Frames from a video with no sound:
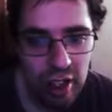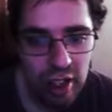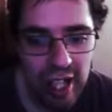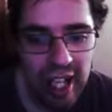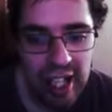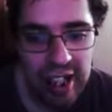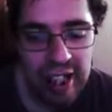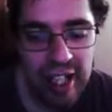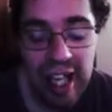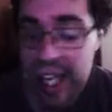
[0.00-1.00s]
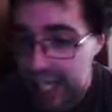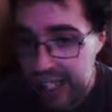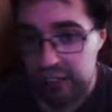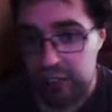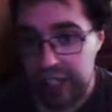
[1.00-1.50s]
And N,
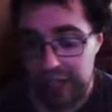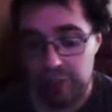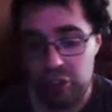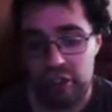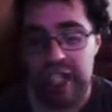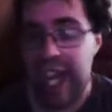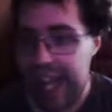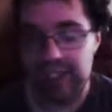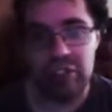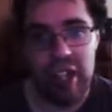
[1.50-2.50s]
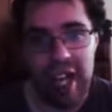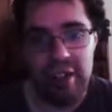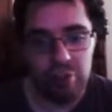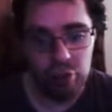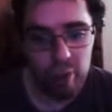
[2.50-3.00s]
if you take chemistry, has to have
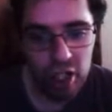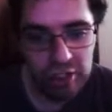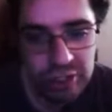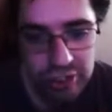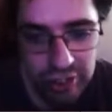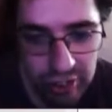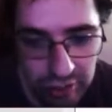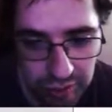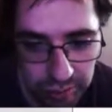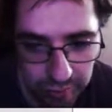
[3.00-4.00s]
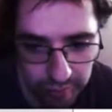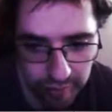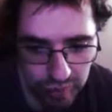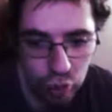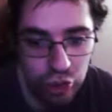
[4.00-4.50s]
four bonds,
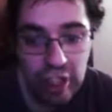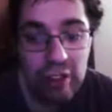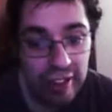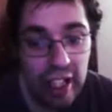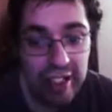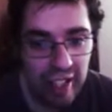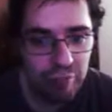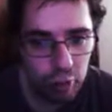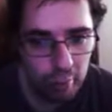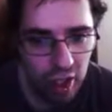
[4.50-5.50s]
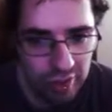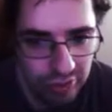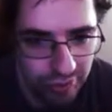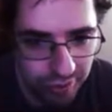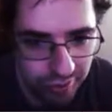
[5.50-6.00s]
or generally does have four bonds.
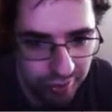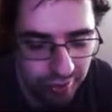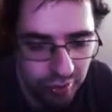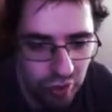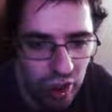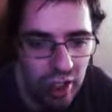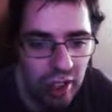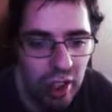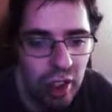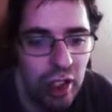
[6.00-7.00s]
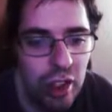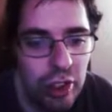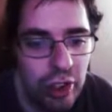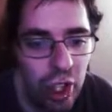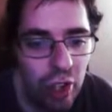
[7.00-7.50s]

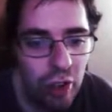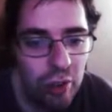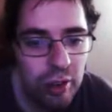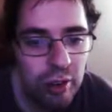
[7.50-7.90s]
So,